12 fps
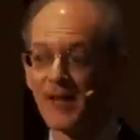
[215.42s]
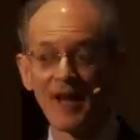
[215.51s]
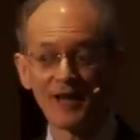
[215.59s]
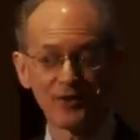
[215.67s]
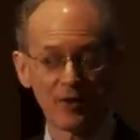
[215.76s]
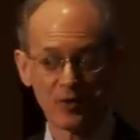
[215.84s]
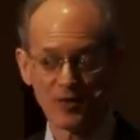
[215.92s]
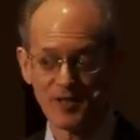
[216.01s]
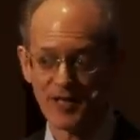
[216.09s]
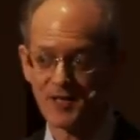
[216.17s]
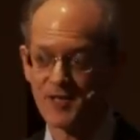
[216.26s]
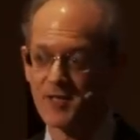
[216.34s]
in
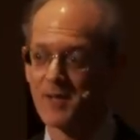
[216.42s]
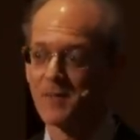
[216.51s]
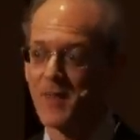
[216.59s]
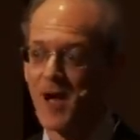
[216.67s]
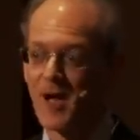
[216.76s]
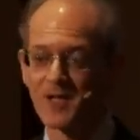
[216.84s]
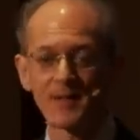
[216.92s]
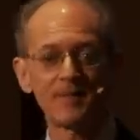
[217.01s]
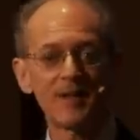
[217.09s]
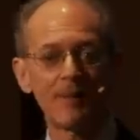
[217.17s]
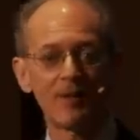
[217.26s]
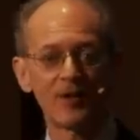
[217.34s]
1906 on
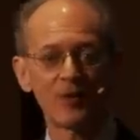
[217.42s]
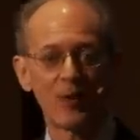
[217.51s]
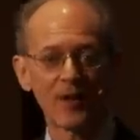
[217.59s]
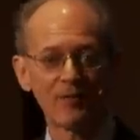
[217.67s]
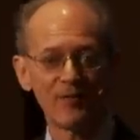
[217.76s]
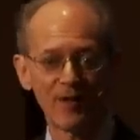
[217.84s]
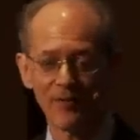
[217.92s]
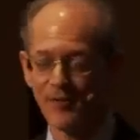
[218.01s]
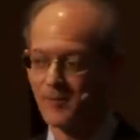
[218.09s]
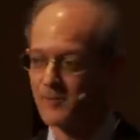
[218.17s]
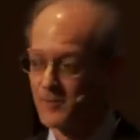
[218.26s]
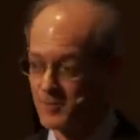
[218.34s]
September the 25th,
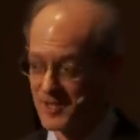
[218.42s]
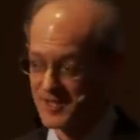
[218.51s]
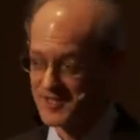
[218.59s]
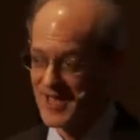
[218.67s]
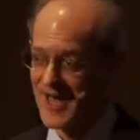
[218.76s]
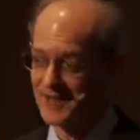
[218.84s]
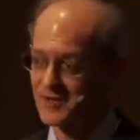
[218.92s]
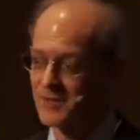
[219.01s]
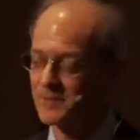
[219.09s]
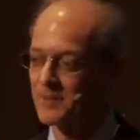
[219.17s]
to be exact,